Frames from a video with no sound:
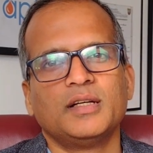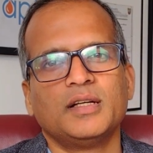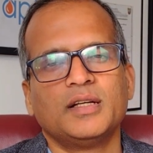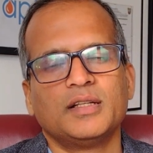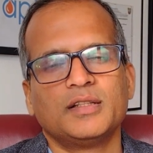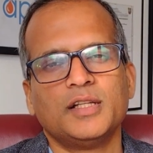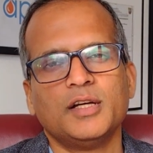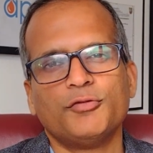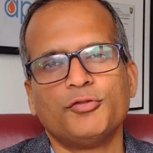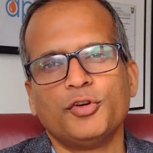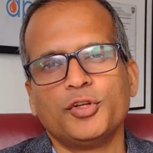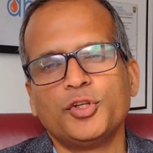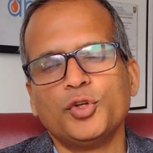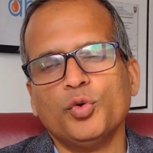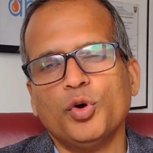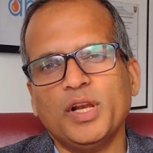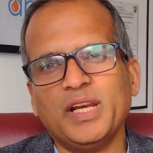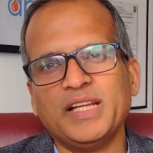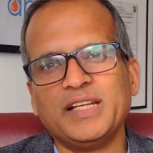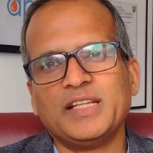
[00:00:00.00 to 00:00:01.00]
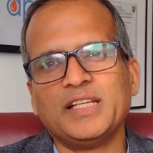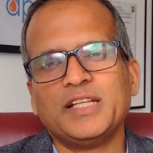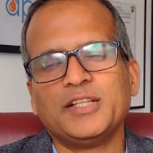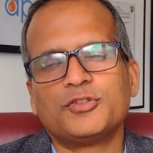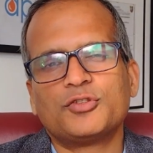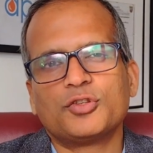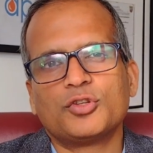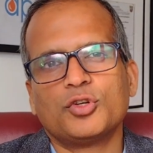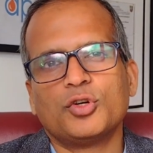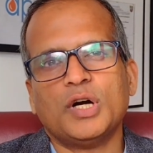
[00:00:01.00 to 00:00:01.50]
Therefore, you only need
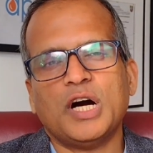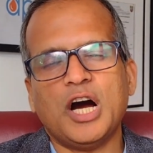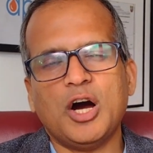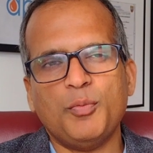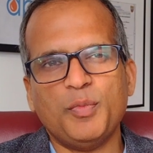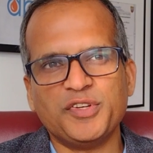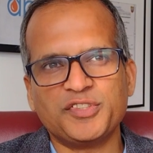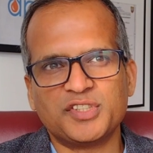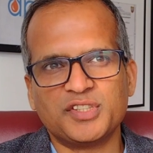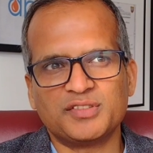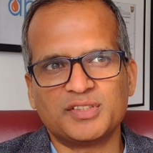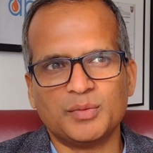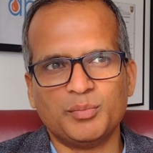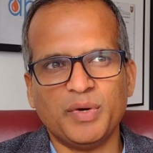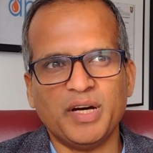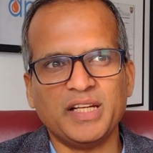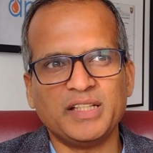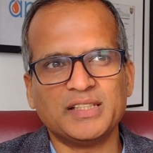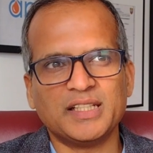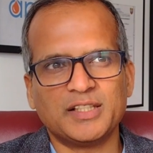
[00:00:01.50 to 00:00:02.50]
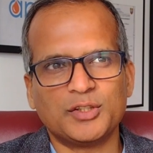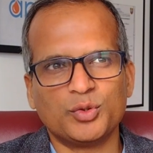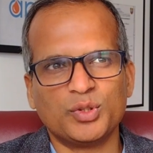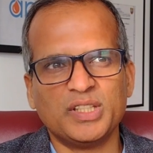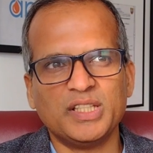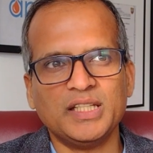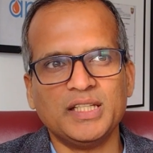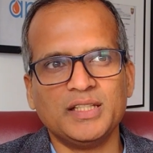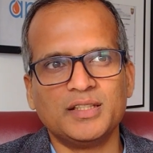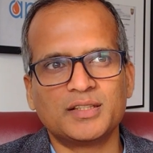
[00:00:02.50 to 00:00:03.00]
to know how much is the money that you
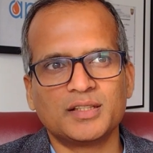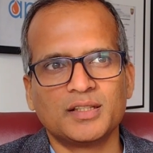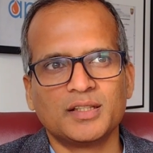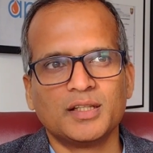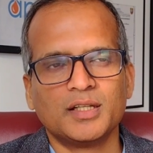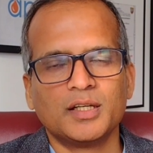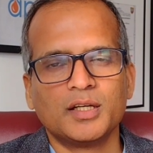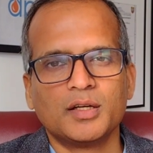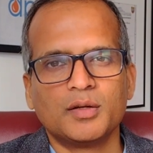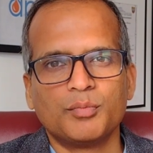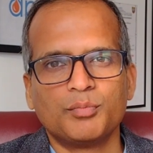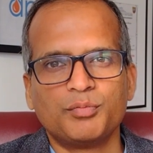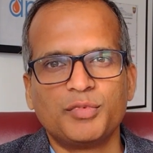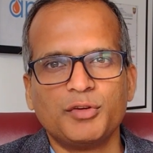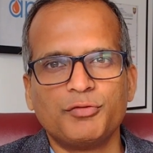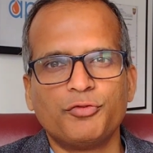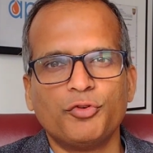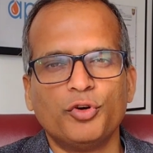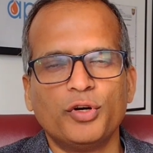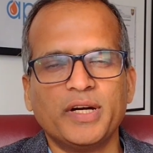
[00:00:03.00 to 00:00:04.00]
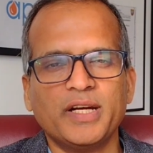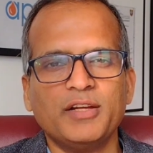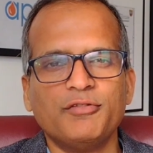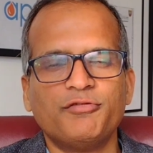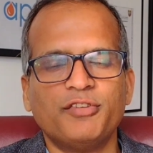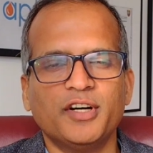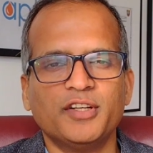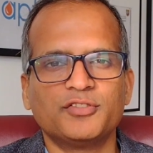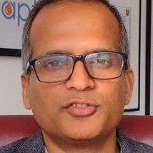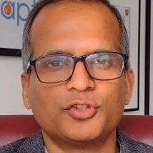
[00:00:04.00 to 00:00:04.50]
need before any
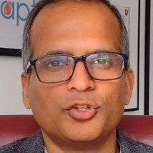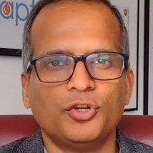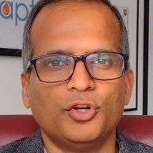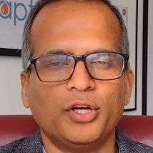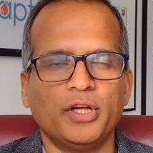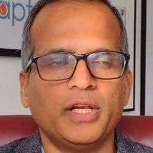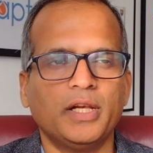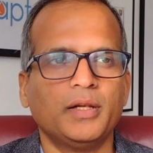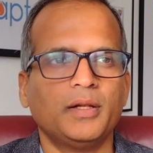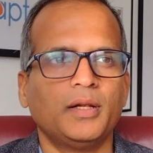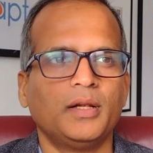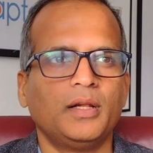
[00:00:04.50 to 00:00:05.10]
first oil